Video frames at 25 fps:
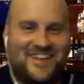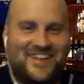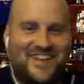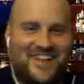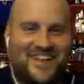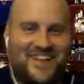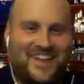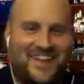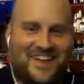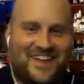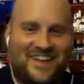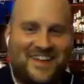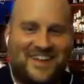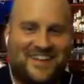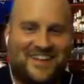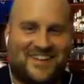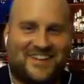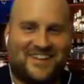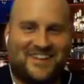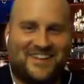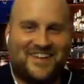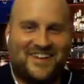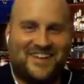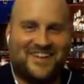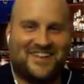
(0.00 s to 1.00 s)

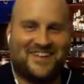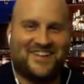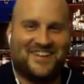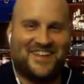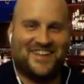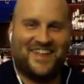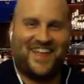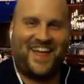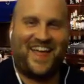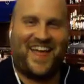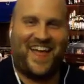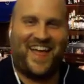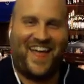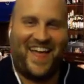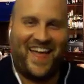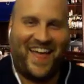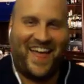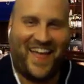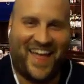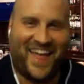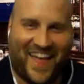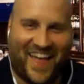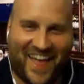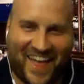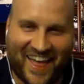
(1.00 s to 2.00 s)
And gone.
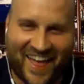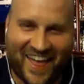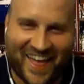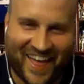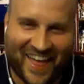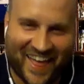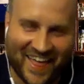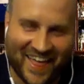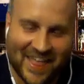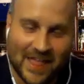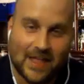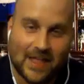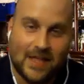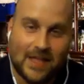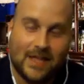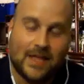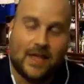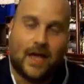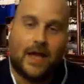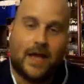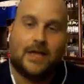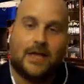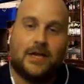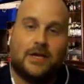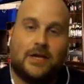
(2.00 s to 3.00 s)
I
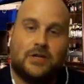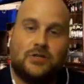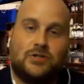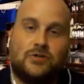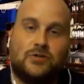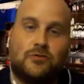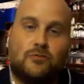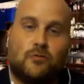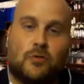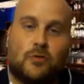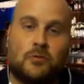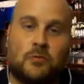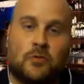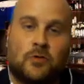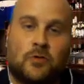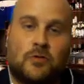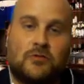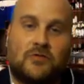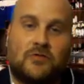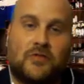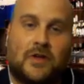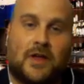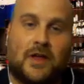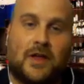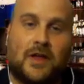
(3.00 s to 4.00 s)
gotta do one more
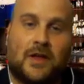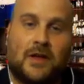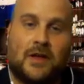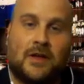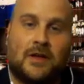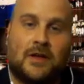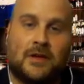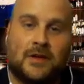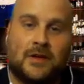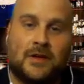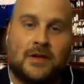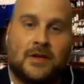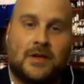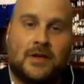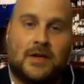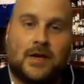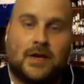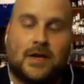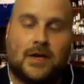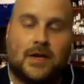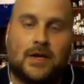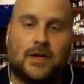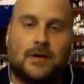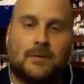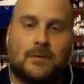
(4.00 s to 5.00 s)
thing.
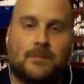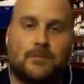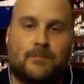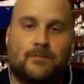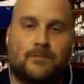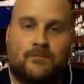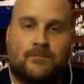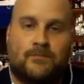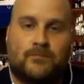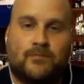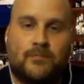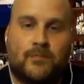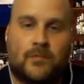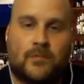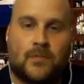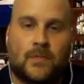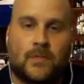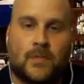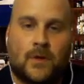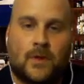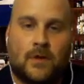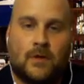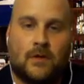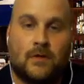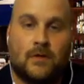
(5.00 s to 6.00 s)

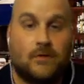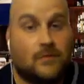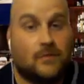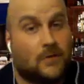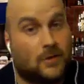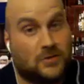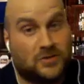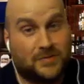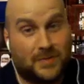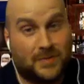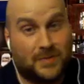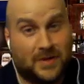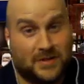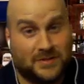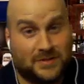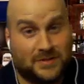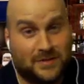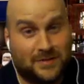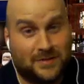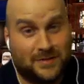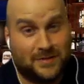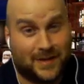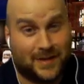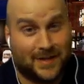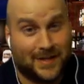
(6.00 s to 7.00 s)
Our
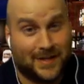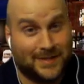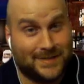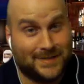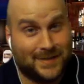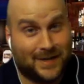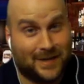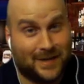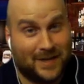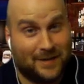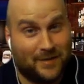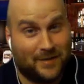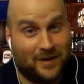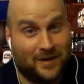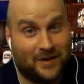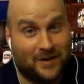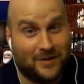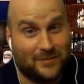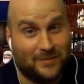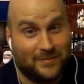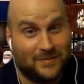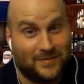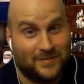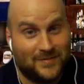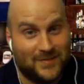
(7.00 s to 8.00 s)
sponsor. I gotta talk about
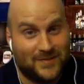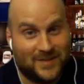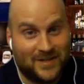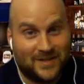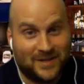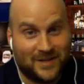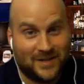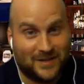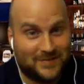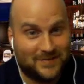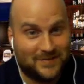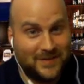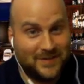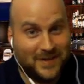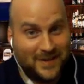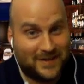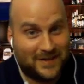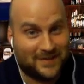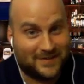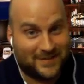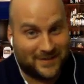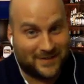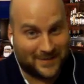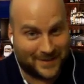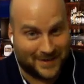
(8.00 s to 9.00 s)
them. If
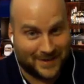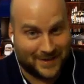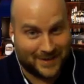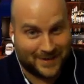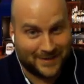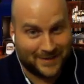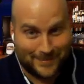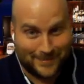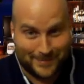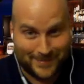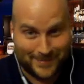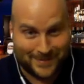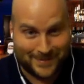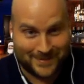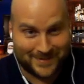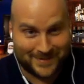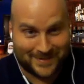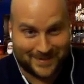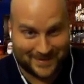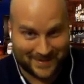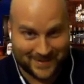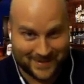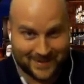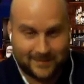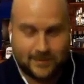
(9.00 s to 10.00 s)
not, they're gonna kill me. All
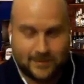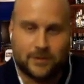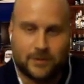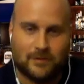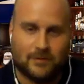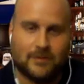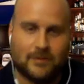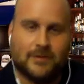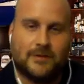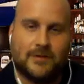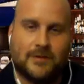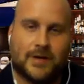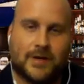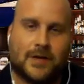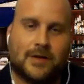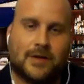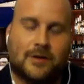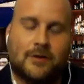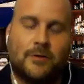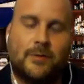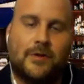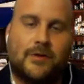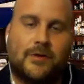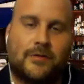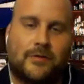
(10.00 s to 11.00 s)
right, literally, they're gonna
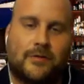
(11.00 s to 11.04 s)
kill me.